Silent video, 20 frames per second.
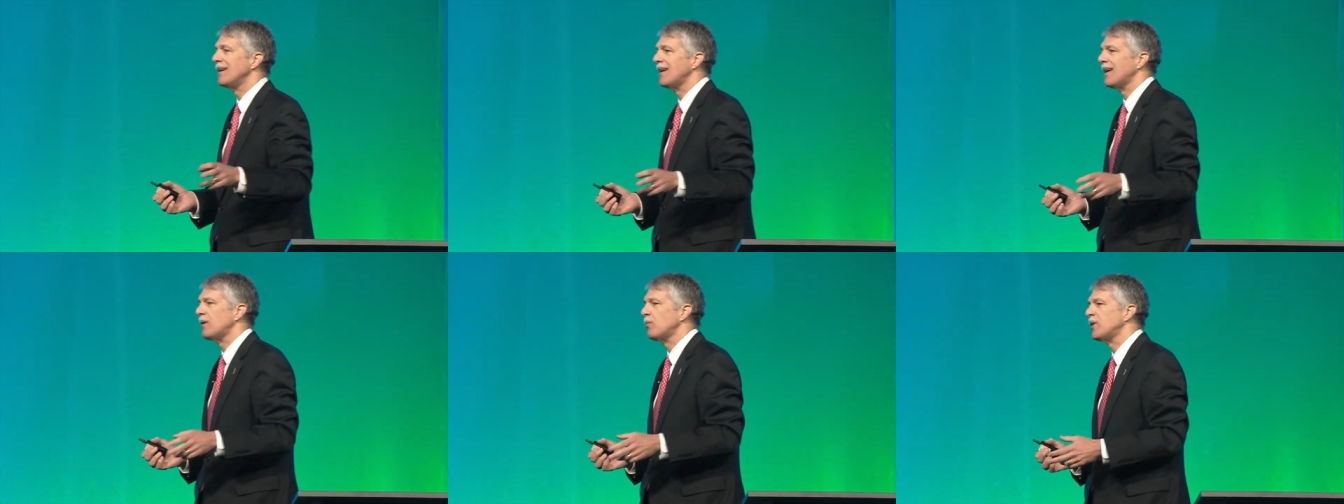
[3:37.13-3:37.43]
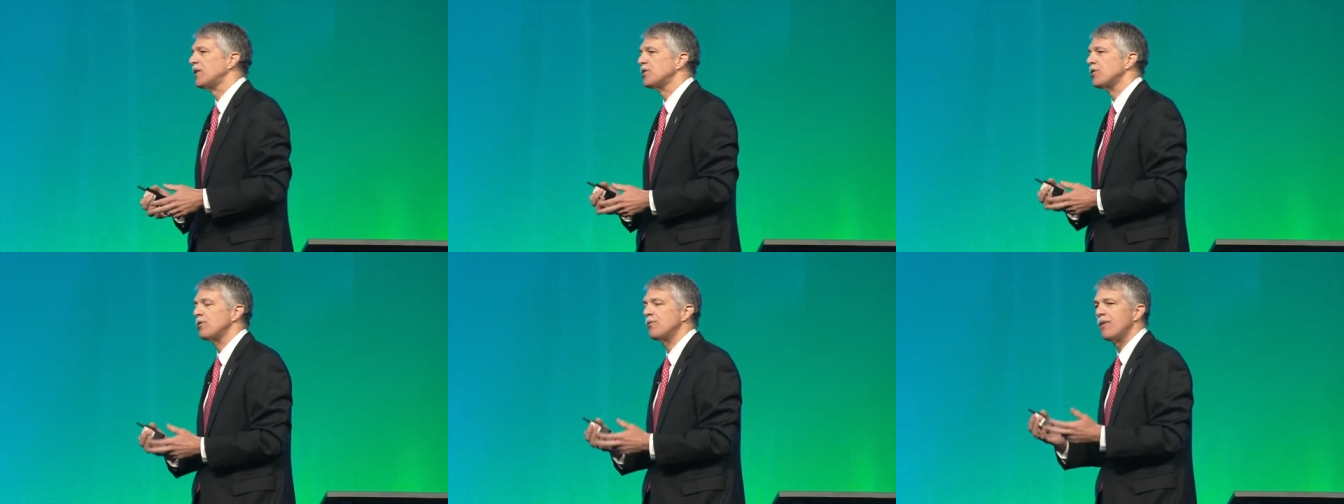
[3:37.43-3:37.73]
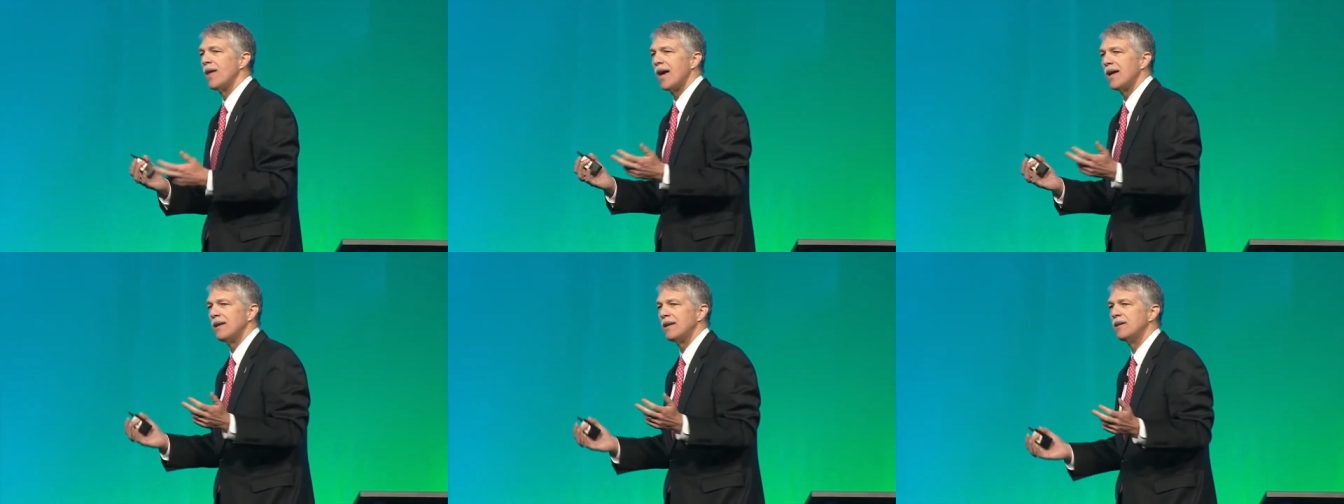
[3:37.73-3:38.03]
and we turn
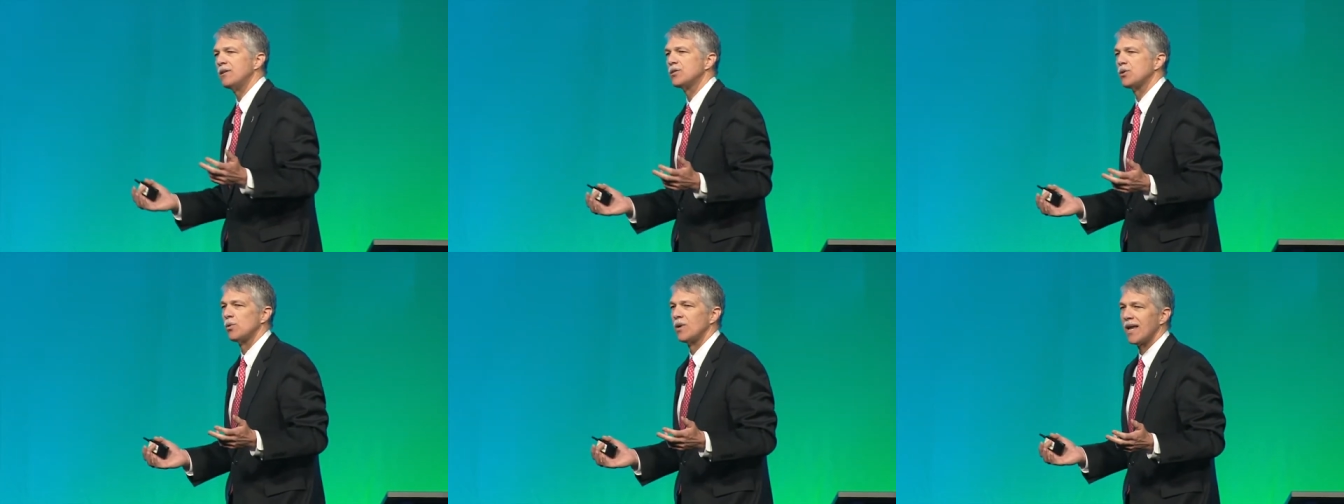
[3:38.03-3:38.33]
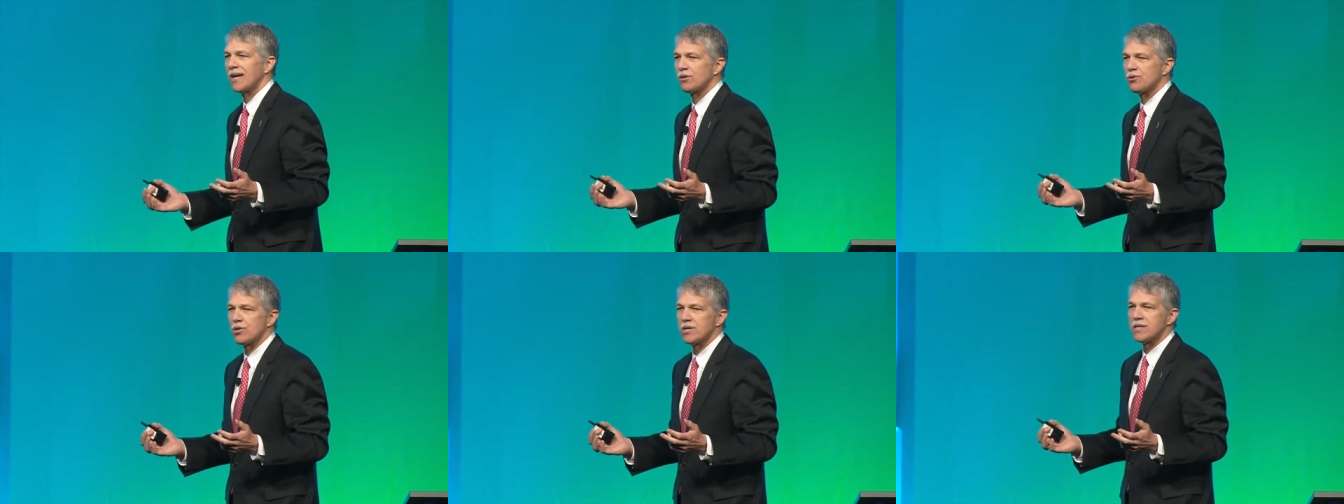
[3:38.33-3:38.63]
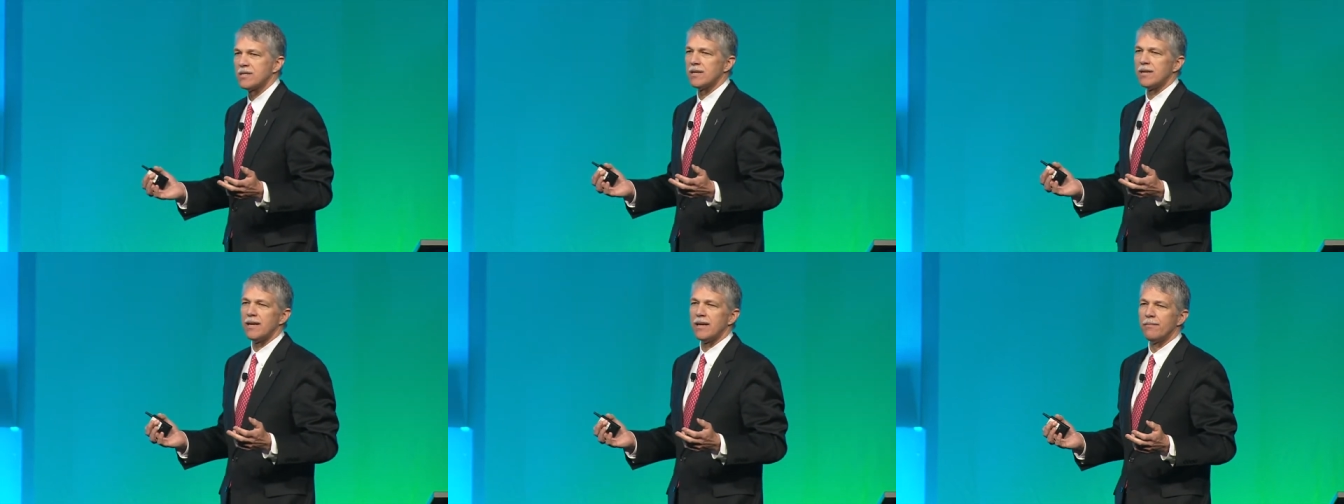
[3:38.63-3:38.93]
that into
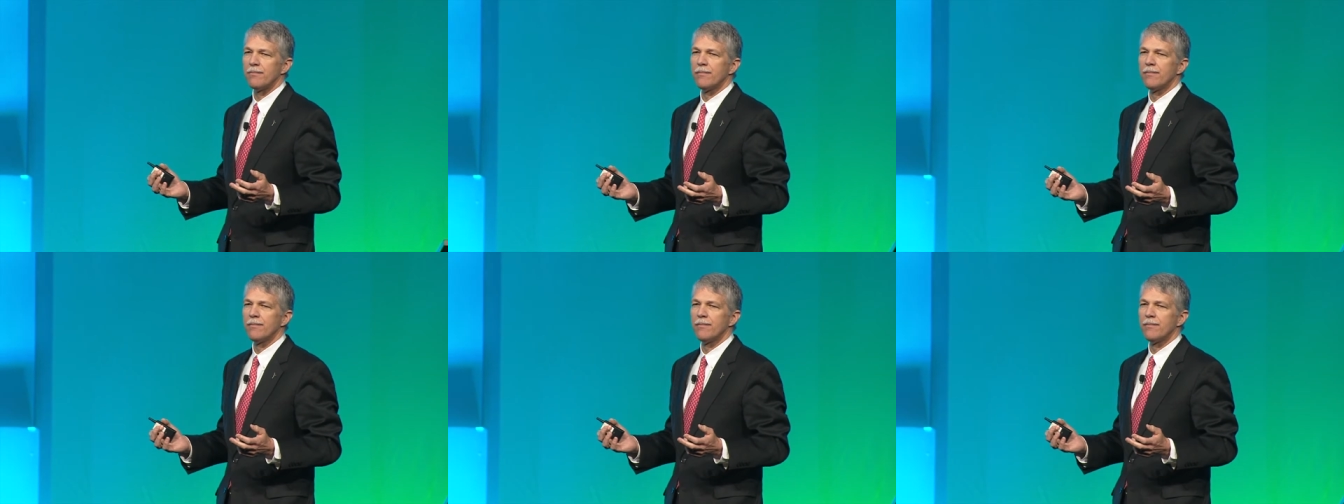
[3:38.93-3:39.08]
electricity.